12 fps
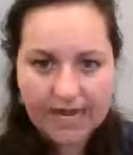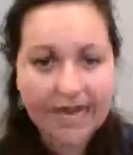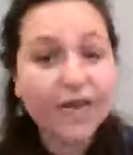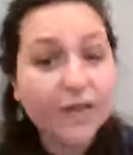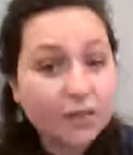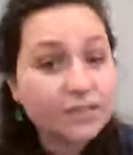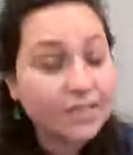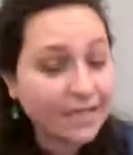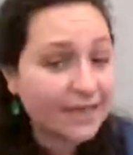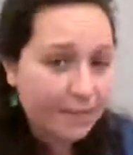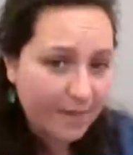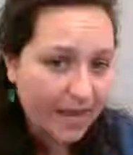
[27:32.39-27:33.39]
and it looks
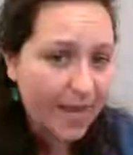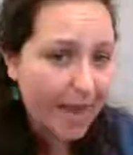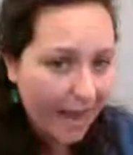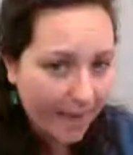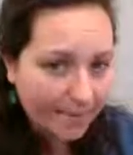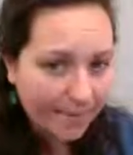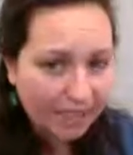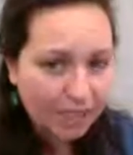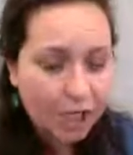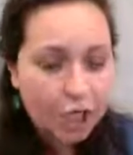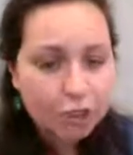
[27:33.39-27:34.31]
like that might happen.